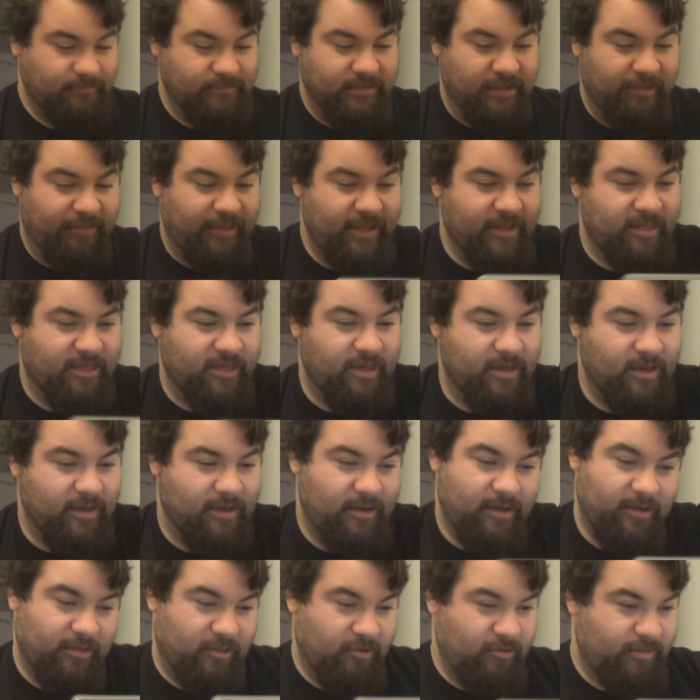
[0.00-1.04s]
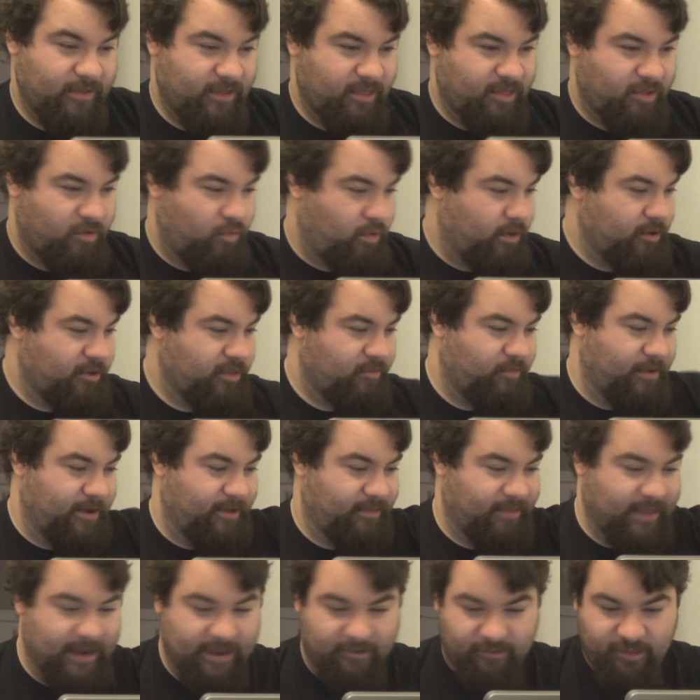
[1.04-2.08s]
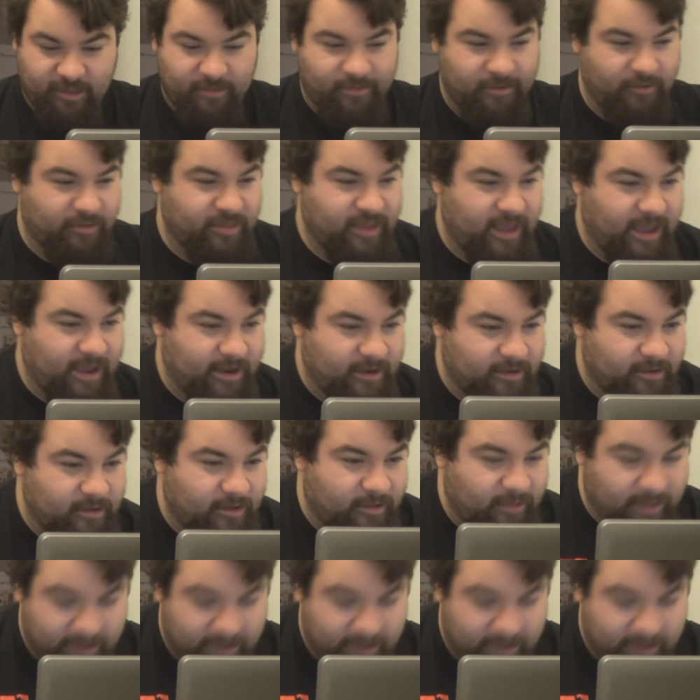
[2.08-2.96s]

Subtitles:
Let's do this Twitter sprint that I was supposed to end,